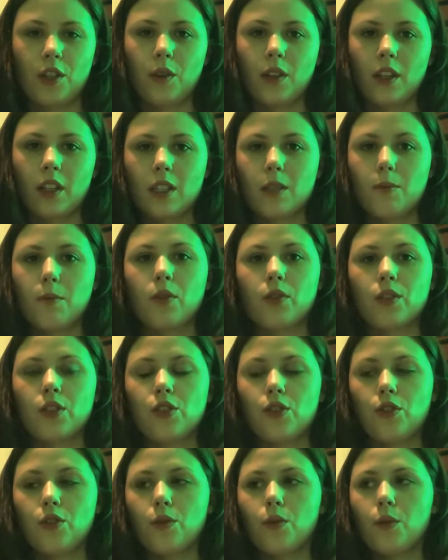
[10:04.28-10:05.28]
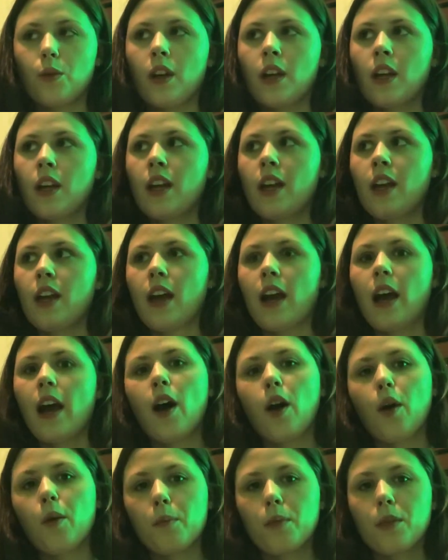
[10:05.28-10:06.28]
it, it's supposed to
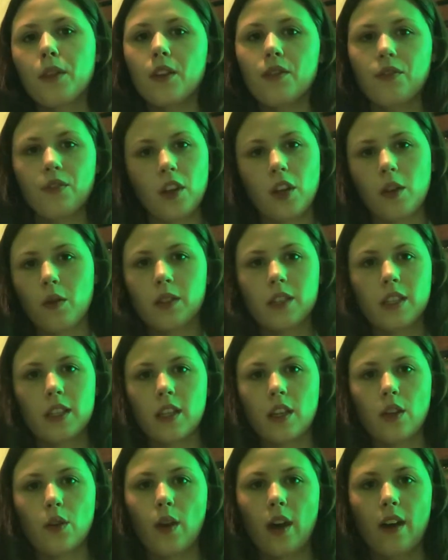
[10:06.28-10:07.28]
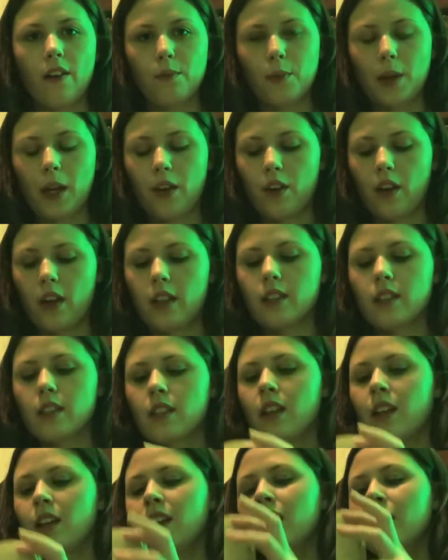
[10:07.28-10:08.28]
help the frequency that you have migraines.
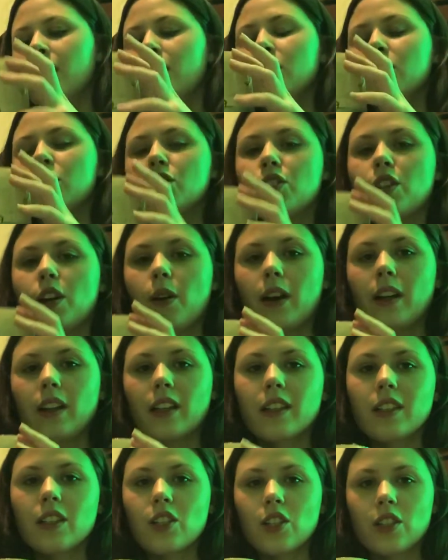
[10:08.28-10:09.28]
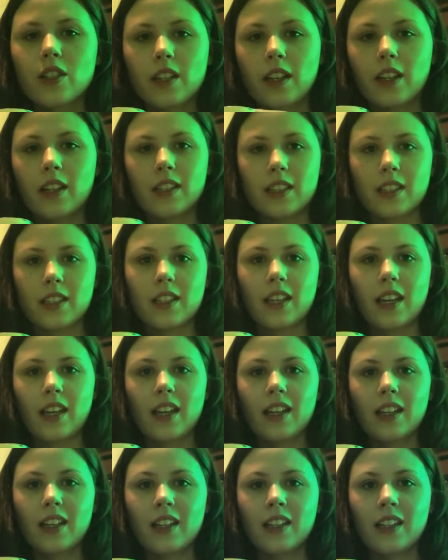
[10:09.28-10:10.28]
So I like to just kind of
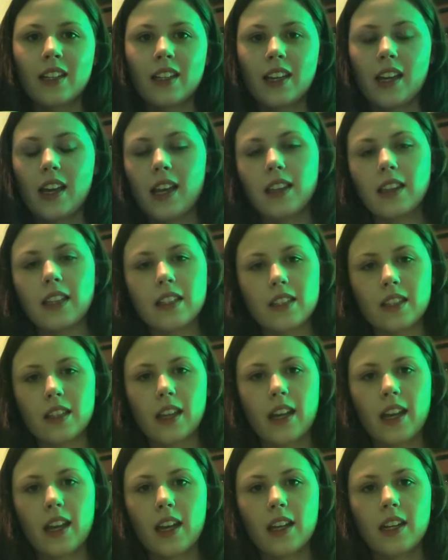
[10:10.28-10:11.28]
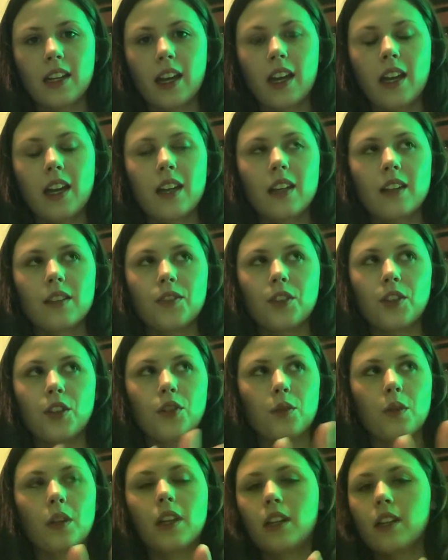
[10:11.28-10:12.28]
sit in this light at night. The
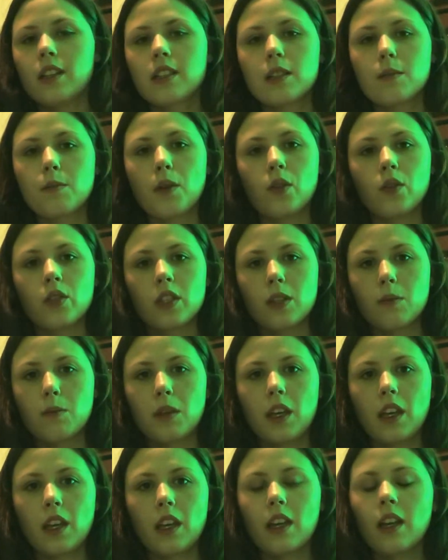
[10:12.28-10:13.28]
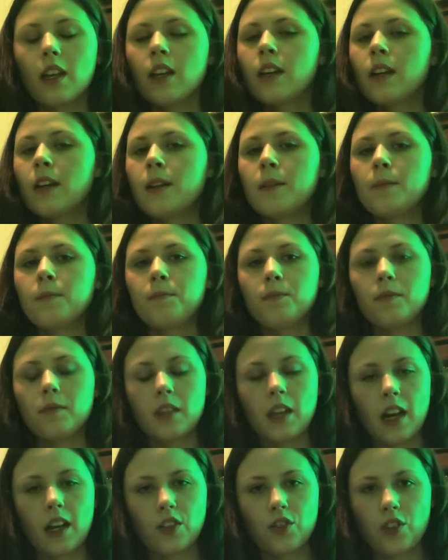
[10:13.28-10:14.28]
green is supposed to be
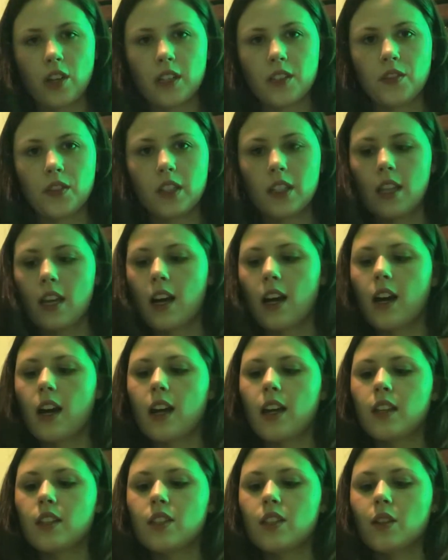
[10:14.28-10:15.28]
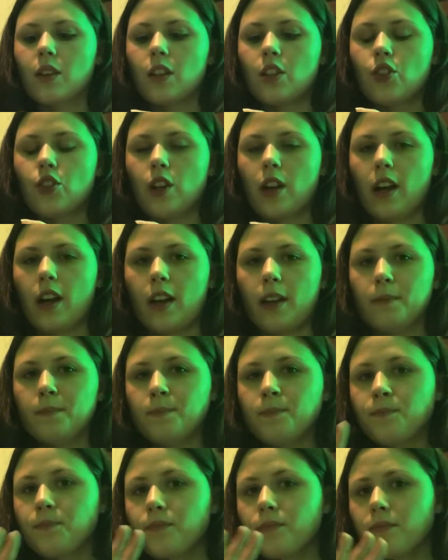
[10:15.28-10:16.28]
not stressful to the eyes, so I try
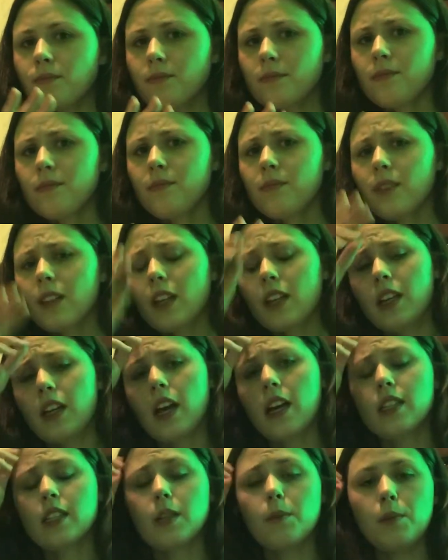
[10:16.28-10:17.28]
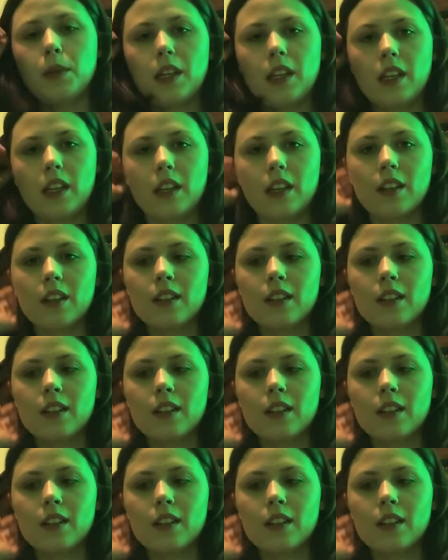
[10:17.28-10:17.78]
not to be,